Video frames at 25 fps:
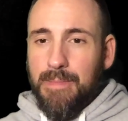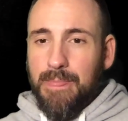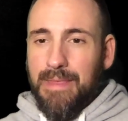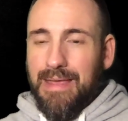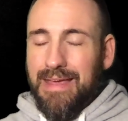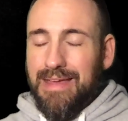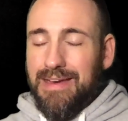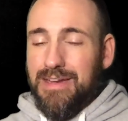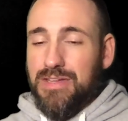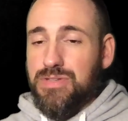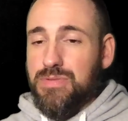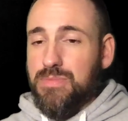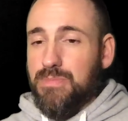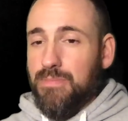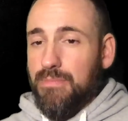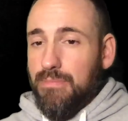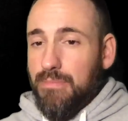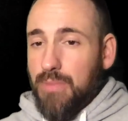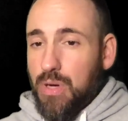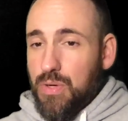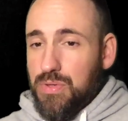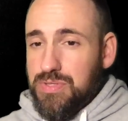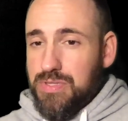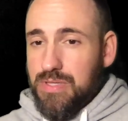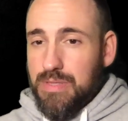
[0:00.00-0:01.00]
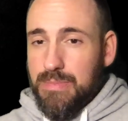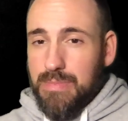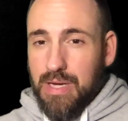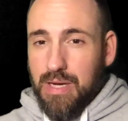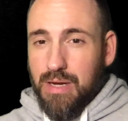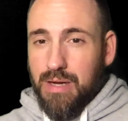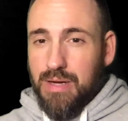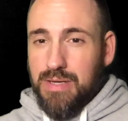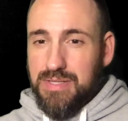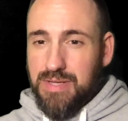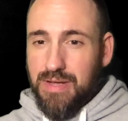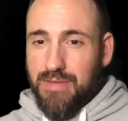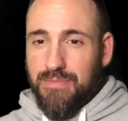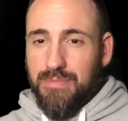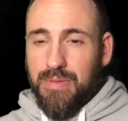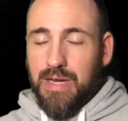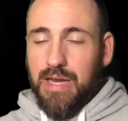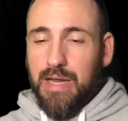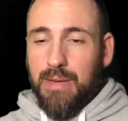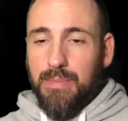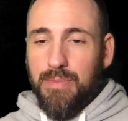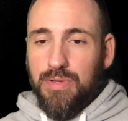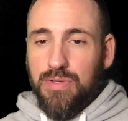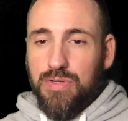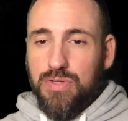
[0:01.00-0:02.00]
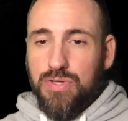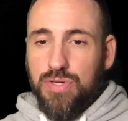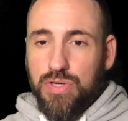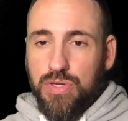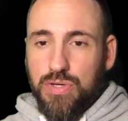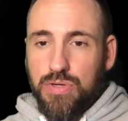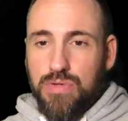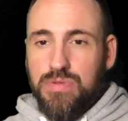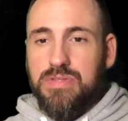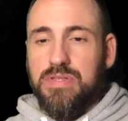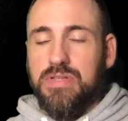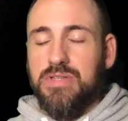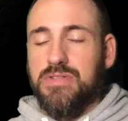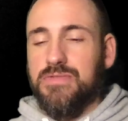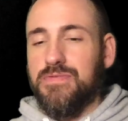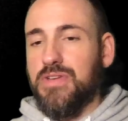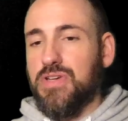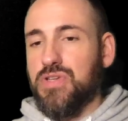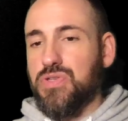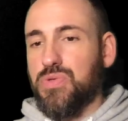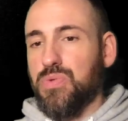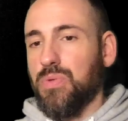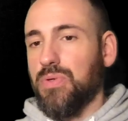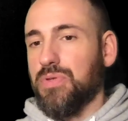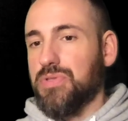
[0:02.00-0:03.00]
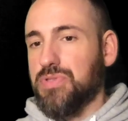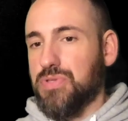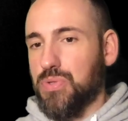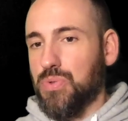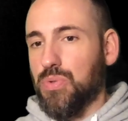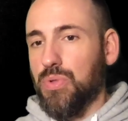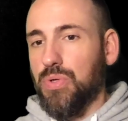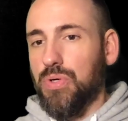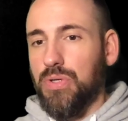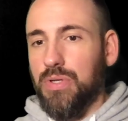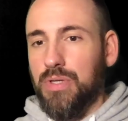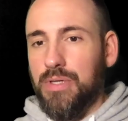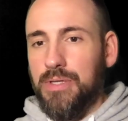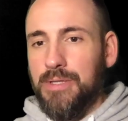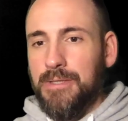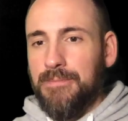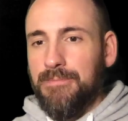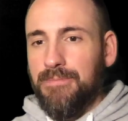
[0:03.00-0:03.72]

And it's mostly because I've been able to use this visual tool,